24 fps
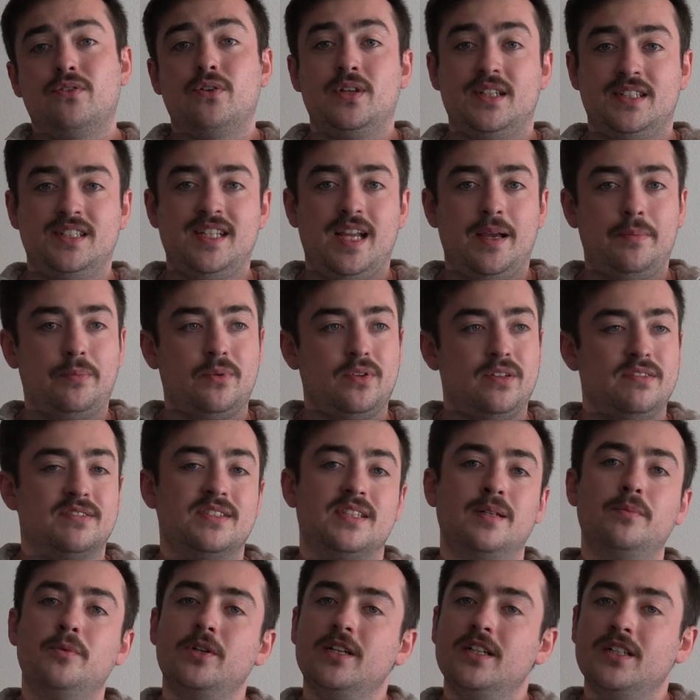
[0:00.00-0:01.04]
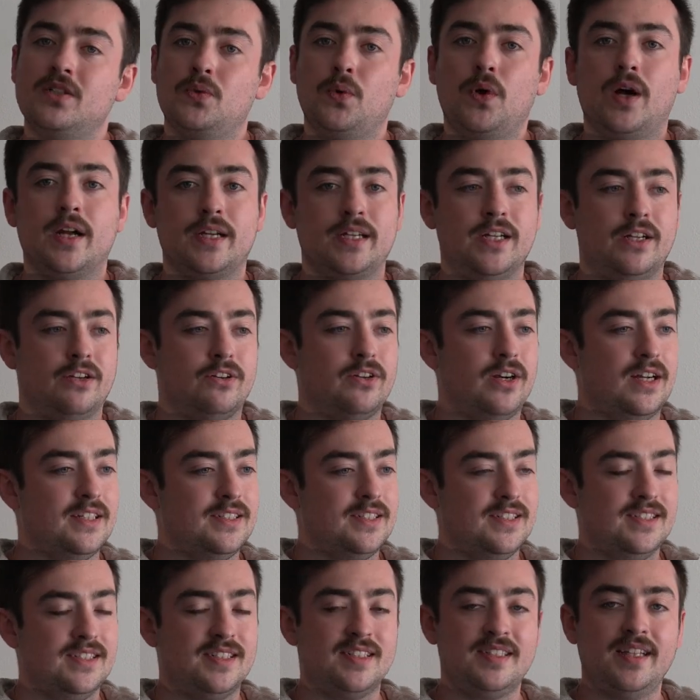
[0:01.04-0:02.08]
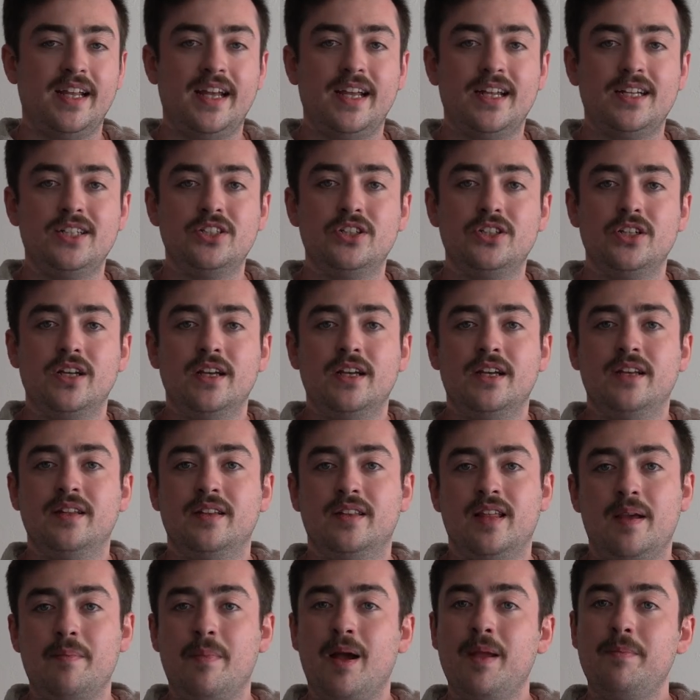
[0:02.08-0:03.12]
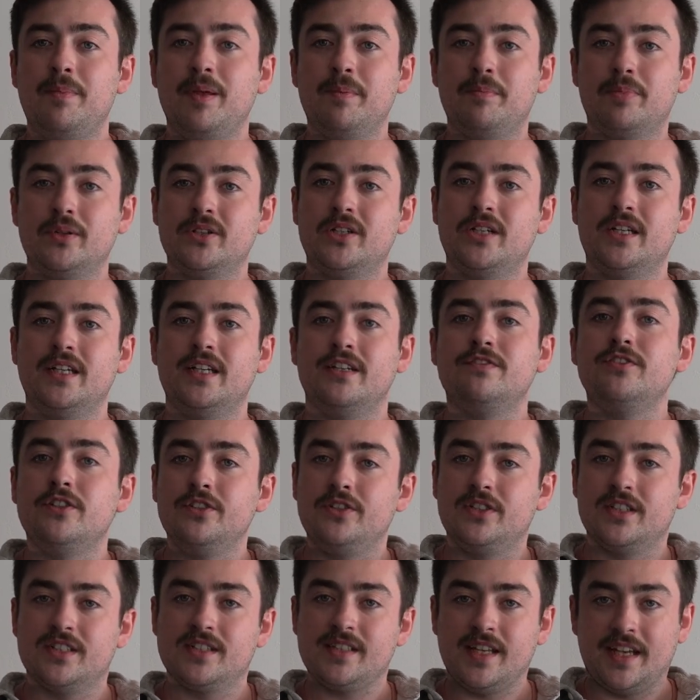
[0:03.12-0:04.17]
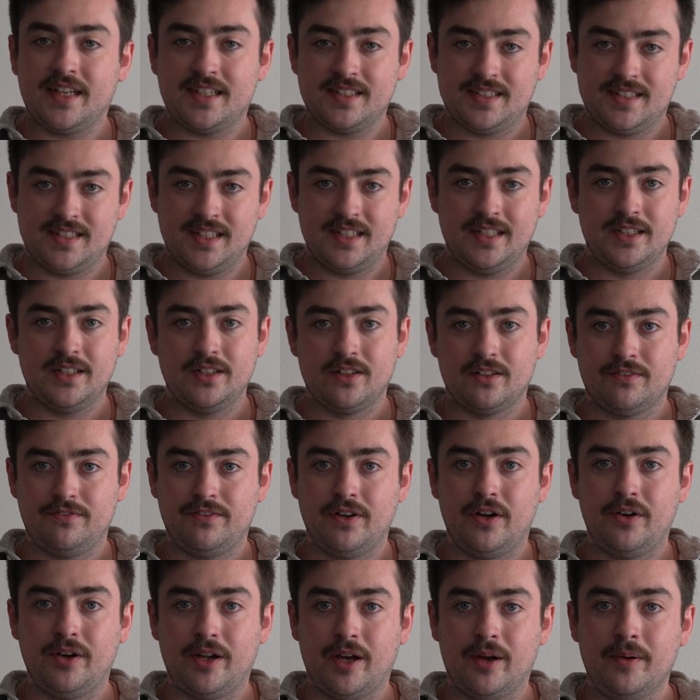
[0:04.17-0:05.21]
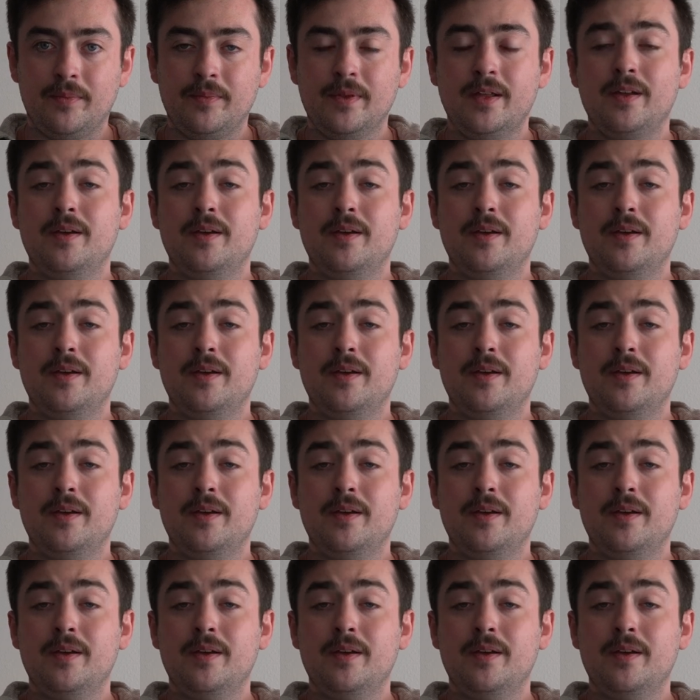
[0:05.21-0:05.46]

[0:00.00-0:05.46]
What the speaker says: For example, if someone is walking across the stage, they might be blurry if you just take a singular photo.